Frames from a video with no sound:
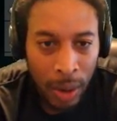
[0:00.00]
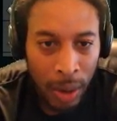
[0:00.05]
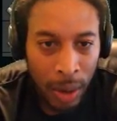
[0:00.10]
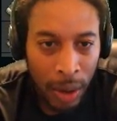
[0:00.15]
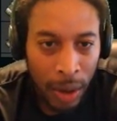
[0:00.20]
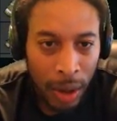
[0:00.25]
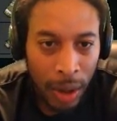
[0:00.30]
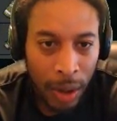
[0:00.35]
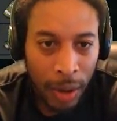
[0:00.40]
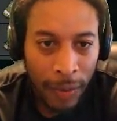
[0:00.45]

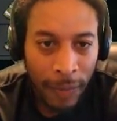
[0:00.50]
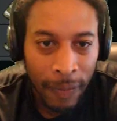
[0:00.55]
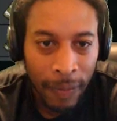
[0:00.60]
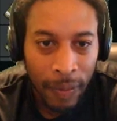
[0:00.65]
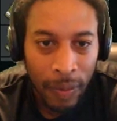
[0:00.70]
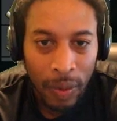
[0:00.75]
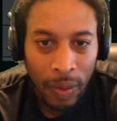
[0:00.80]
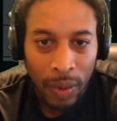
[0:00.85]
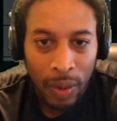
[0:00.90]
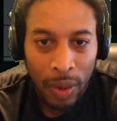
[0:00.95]
Good
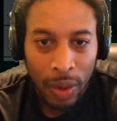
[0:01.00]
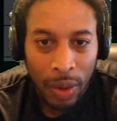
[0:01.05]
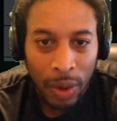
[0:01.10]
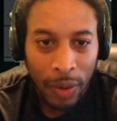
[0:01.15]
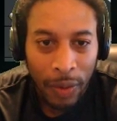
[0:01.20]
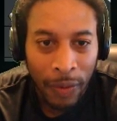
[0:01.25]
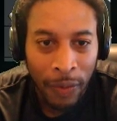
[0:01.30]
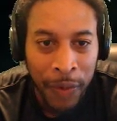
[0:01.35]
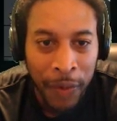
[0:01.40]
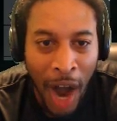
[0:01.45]
shit,
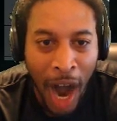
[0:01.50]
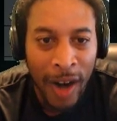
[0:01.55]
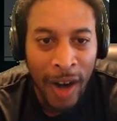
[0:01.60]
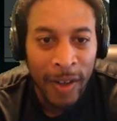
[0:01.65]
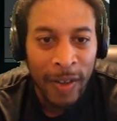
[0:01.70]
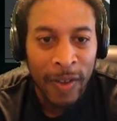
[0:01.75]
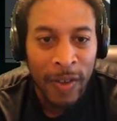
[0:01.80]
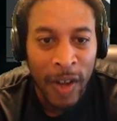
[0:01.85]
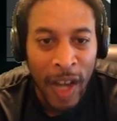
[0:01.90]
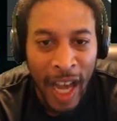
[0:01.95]
boy.
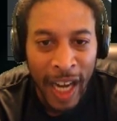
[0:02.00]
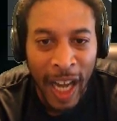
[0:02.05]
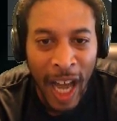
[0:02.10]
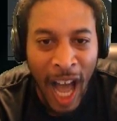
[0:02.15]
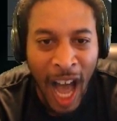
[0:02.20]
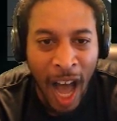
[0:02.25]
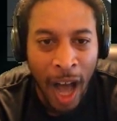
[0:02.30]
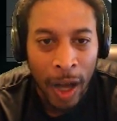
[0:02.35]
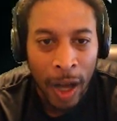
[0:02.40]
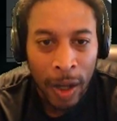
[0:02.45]
Fuck,
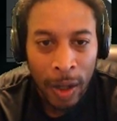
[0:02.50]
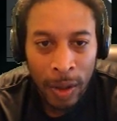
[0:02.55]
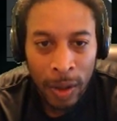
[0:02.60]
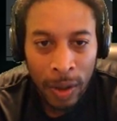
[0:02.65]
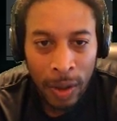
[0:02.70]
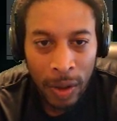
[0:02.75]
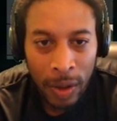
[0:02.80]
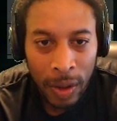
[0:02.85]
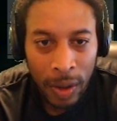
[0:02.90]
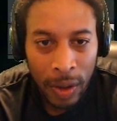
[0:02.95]
nigga.
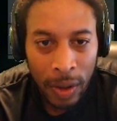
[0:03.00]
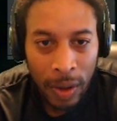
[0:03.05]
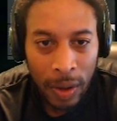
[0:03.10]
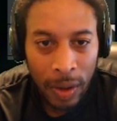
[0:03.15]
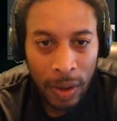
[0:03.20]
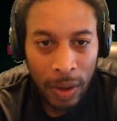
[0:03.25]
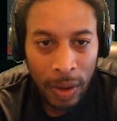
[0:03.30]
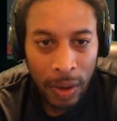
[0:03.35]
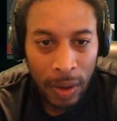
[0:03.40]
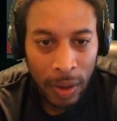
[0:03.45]

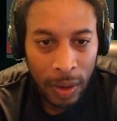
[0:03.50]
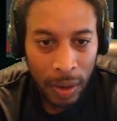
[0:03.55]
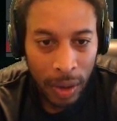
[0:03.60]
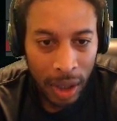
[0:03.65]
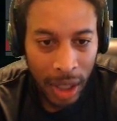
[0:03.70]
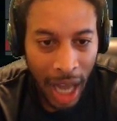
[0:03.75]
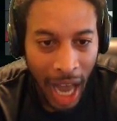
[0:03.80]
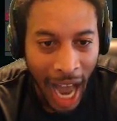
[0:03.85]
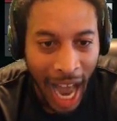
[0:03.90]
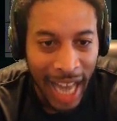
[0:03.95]

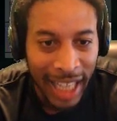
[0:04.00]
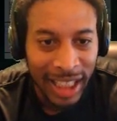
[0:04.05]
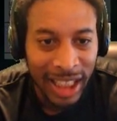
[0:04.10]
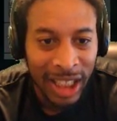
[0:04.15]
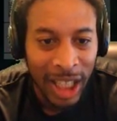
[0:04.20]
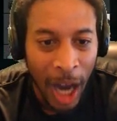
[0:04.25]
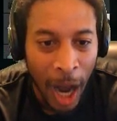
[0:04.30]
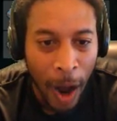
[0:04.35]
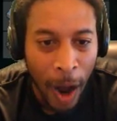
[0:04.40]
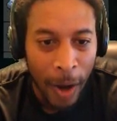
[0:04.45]
I
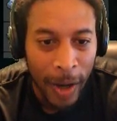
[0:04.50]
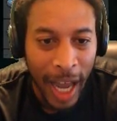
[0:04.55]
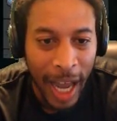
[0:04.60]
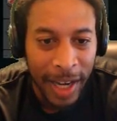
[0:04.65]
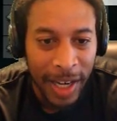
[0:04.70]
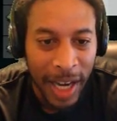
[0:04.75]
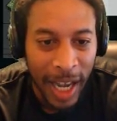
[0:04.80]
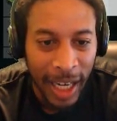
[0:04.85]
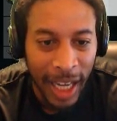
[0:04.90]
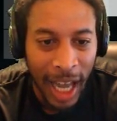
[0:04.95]
told
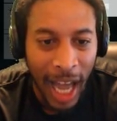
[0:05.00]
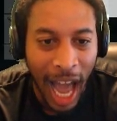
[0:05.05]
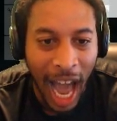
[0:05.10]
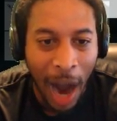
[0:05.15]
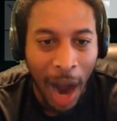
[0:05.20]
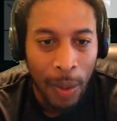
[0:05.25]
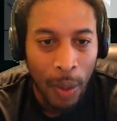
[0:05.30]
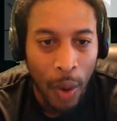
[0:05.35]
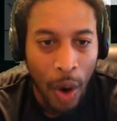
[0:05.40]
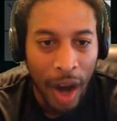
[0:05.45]
that nigga
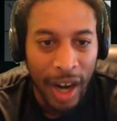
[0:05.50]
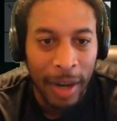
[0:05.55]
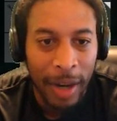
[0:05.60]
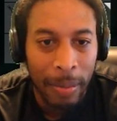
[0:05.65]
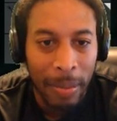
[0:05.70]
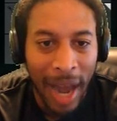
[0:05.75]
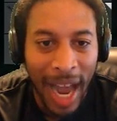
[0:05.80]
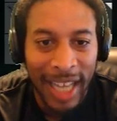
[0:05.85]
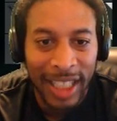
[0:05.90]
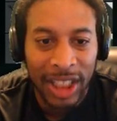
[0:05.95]
I wanted
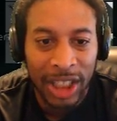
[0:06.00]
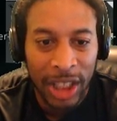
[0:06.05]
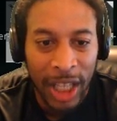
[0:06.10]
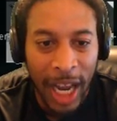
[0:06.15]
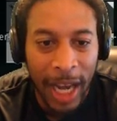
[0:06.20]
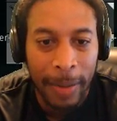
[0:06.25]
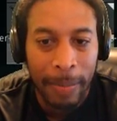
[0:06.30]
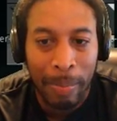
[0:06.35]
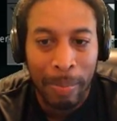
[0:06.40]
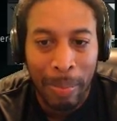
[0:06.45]
my
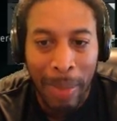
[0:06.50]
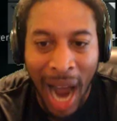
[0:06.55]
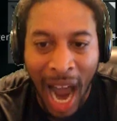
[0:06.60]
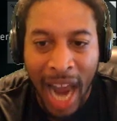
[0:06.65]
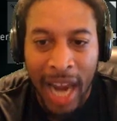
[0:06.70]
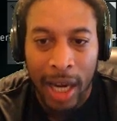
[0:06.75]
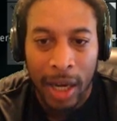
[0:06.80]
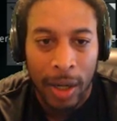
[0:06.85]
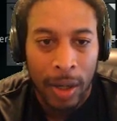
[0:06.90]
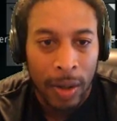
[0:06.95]
shit
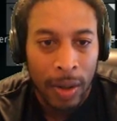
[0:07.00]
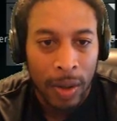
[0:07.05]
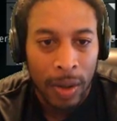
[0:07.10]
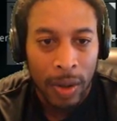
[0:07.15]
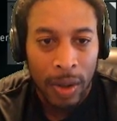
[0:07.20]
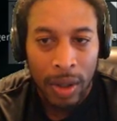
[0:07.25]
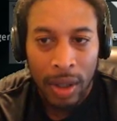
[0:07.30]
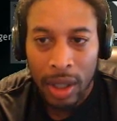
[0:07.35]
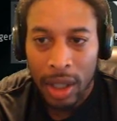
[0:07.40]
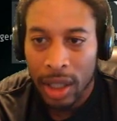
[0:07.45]
bike.
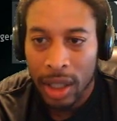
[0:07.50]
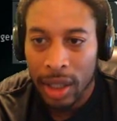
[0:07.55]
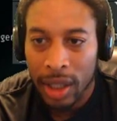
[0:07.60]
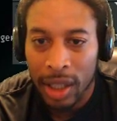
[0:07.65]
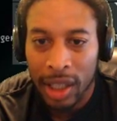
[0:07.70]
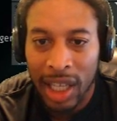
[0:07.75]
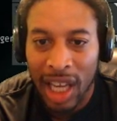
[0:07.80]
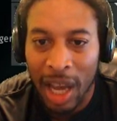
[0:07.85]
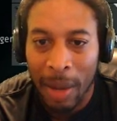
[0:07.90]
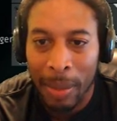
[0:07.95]

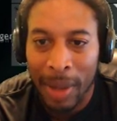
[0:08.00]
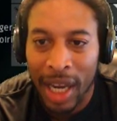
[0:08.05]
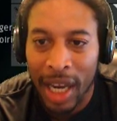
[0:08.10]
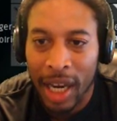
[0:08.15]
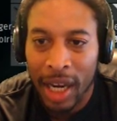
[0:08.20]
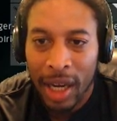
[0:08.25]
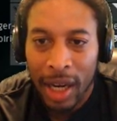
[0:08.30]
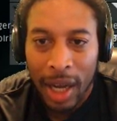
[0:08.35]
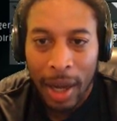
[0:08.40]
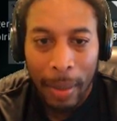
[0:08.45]
Give
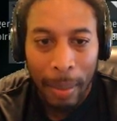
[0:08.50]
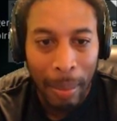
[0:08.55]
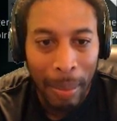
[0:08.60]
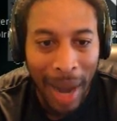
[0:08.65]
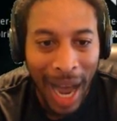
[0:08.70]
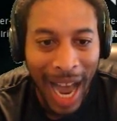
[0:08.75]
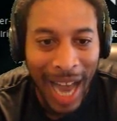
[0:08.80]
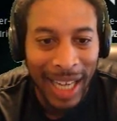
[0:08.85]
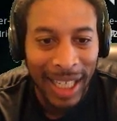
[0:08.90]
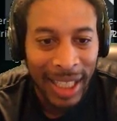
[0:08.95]
me
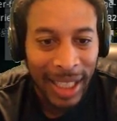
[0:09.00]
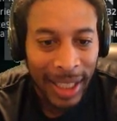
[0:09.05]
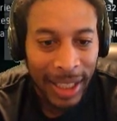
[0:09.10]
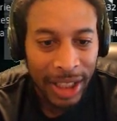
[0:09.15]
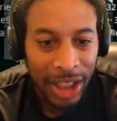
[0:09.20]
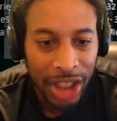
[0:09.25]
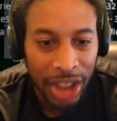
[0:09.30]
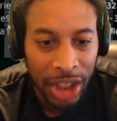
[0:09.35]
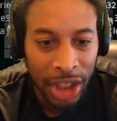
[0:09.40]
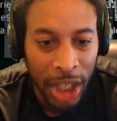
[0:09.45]
my
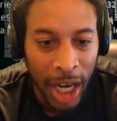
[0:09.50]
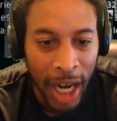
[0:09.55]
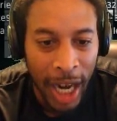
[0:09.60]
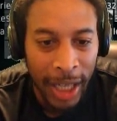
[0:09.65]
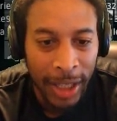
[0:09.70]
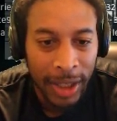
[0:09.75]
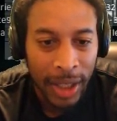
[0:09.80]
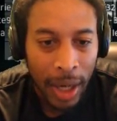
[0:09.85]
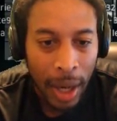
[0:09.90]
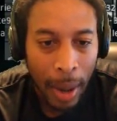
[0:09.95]

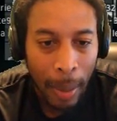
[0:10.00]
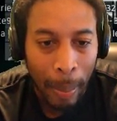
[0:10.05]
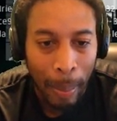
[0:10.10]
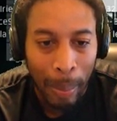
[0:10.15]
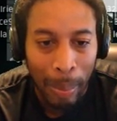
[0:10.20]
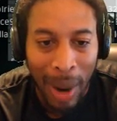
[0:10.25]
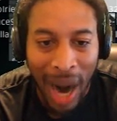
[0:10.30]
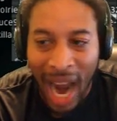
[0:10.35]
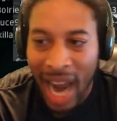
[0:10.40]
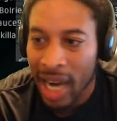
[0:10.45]
shit
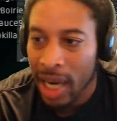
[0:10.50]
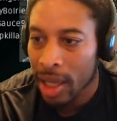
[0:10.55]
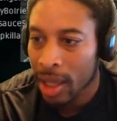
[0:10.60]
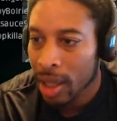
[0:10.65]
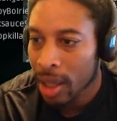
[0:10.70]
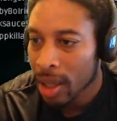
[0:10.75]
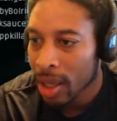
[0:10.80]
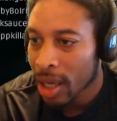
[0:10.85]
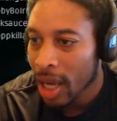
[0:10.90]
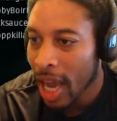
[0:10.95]
bike.
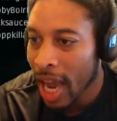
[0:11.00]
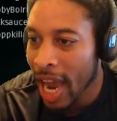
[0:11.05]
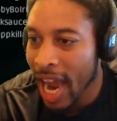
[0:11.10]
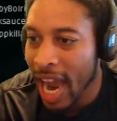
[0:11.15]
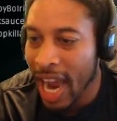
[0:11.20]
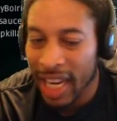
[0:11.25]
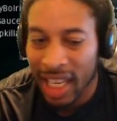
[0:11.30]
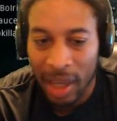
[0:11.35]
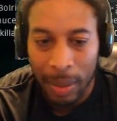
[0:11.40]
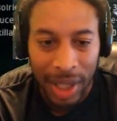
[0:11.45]

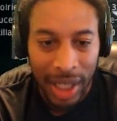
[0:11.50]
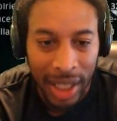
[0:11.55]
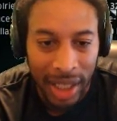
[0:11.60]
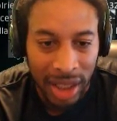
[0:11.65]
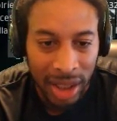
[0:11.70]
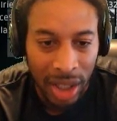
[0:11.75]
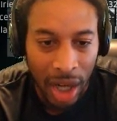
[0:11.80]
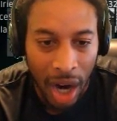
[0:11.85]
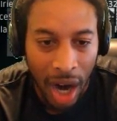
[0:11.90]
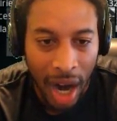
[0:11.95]
And give me
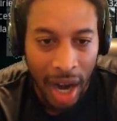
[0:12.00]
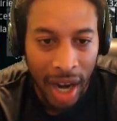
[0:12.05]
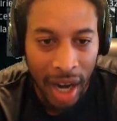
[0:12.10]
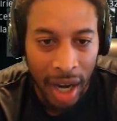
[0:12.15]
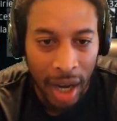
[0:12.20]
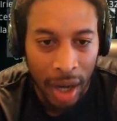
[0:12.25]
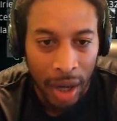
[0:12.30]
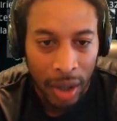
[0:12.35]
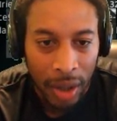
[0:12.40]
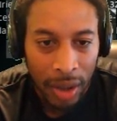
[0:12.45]
this Scar
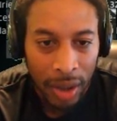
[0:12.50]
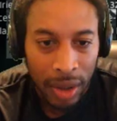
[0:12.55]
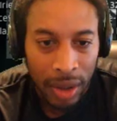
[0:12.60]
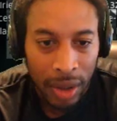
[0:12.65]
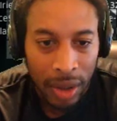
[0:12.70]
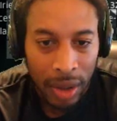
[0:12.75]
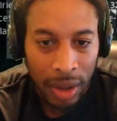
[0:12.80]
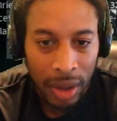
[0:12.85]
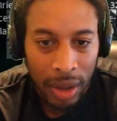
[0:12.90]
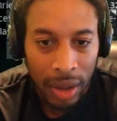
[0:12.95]
L.
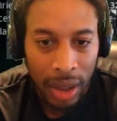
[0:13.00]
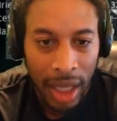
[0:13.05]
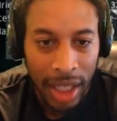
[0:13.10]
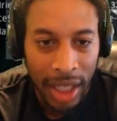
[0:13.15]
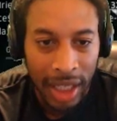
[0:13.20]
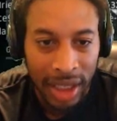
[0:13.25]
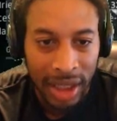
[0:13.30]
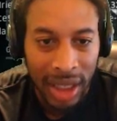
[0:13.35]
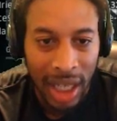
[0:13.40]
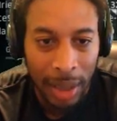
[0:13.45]

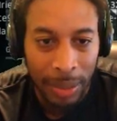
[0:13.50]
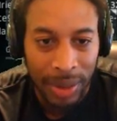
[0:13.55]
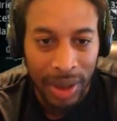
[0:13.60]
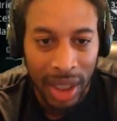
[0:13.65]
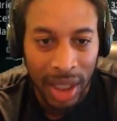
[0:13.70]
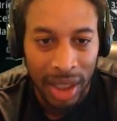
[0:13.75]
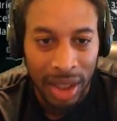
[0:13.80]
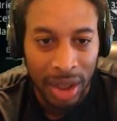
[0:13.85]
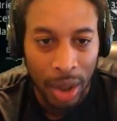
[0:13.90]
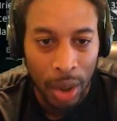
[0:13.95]
And this
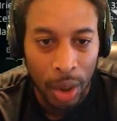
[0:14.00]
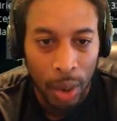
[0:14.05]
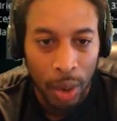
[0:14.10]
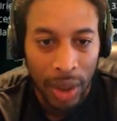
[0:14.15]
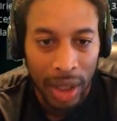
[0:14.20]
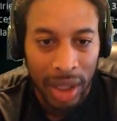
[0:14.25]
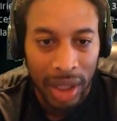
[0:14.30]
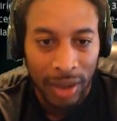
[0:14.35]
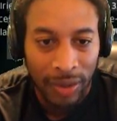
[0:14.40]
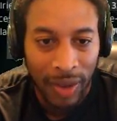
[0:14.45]

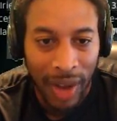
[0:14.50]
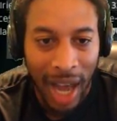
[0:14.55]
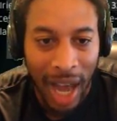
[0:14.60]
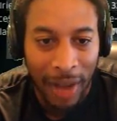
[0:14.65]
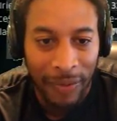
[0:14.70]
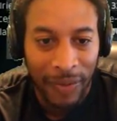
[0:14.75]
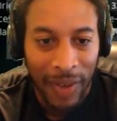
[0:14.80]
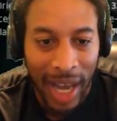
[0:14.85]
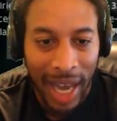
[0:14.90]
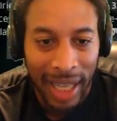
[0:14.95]
762 and this
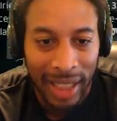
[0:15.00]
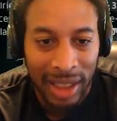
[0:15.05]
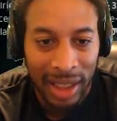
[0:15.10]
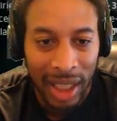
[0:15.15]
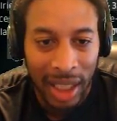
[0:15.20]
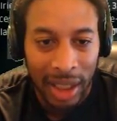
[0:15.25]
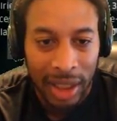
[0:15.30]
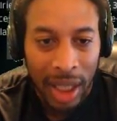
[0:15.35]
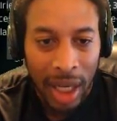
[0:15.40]
556